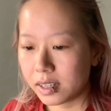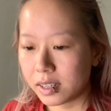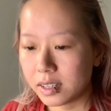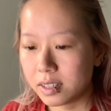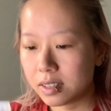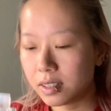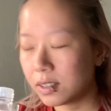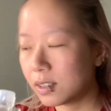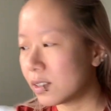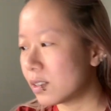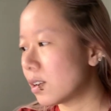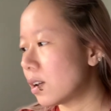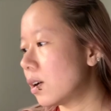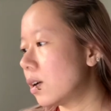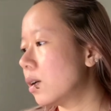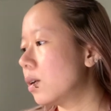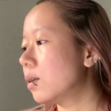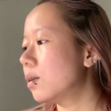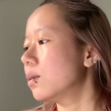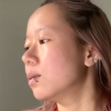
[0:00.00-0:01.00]

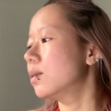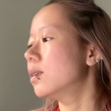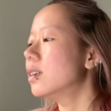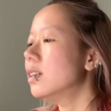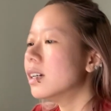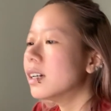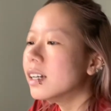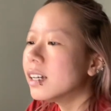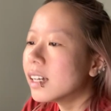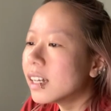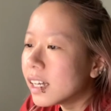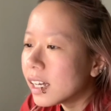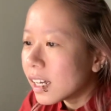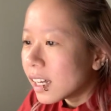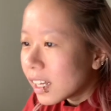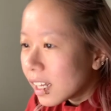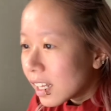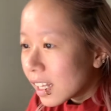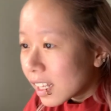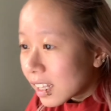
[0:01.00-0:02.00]
So
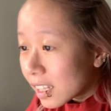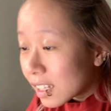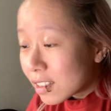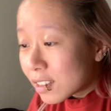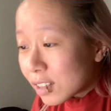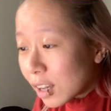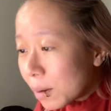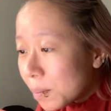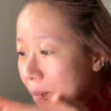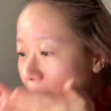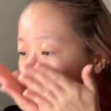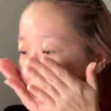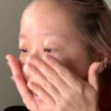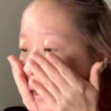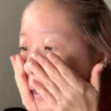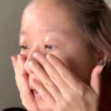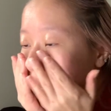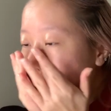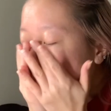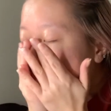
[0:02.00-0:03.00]
the topic